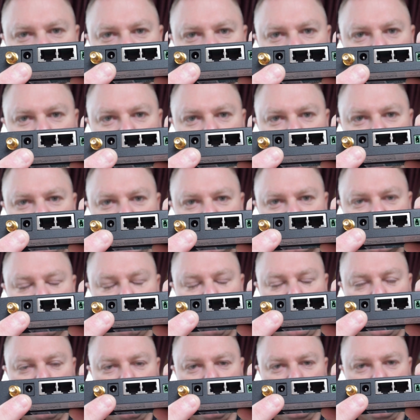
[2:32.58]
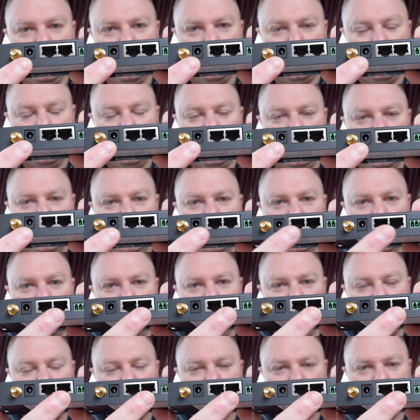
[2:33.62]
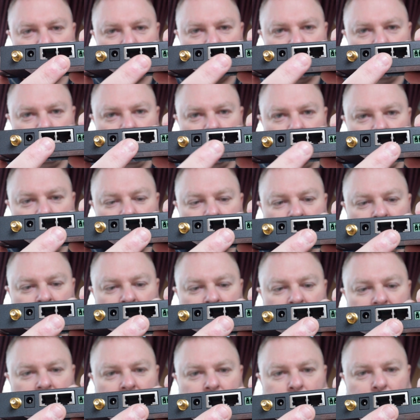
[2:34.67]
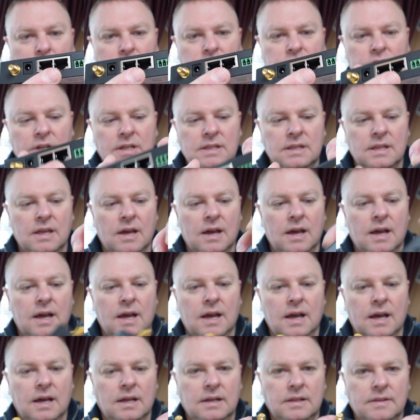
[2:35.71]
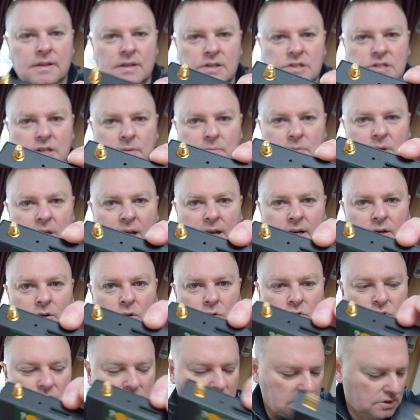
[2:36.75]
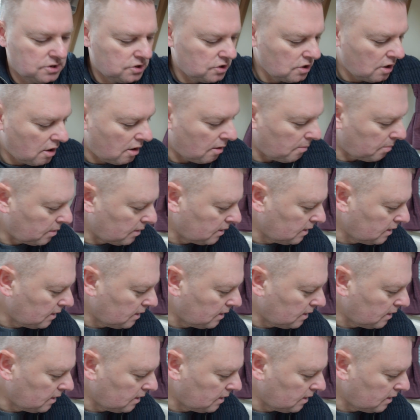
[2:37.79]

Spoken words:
at the bottom, that's the power, and it's got two Ethernet cables in there, and the SIM card goes in the top.